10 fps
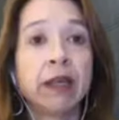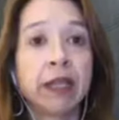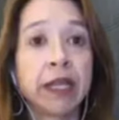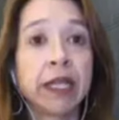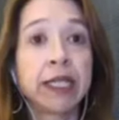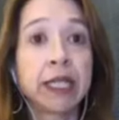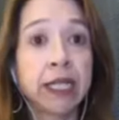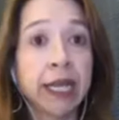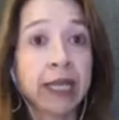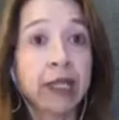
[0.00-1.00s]
United
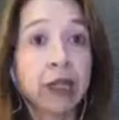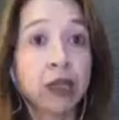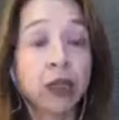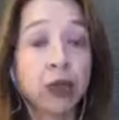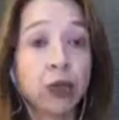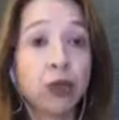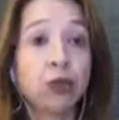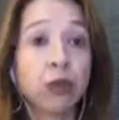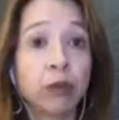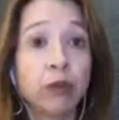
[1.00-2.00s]
States to
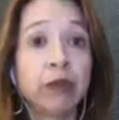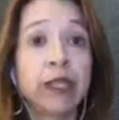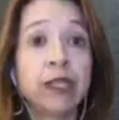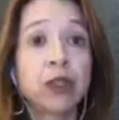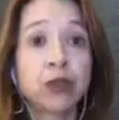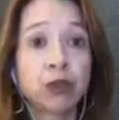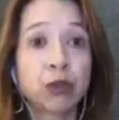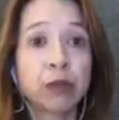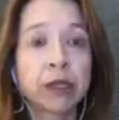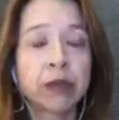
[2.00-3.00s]
remove its
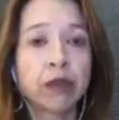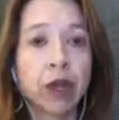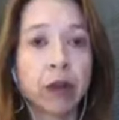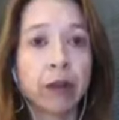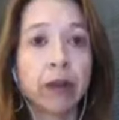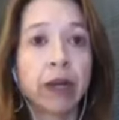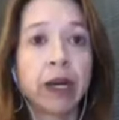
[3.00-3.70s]
troops from